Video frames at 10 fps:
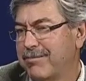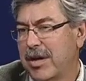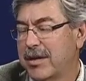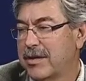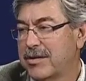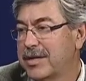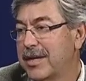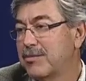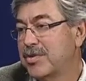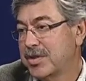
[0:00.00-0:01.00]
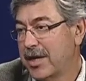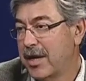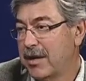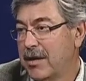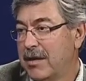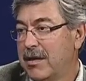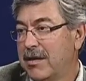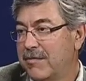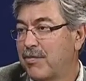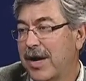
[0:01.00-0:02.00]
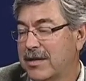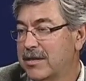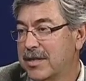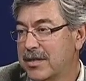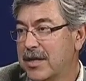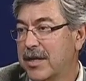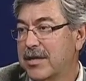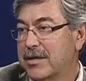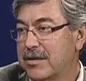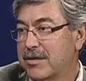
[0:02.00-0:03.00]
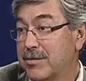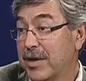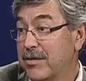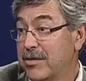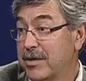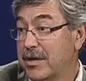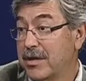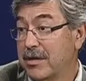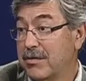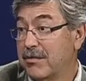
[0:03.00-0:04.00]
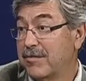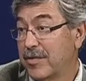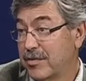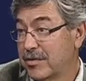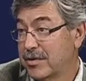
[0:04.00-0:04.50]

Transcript: Probably under 10% of practicing scientists or minority group folks.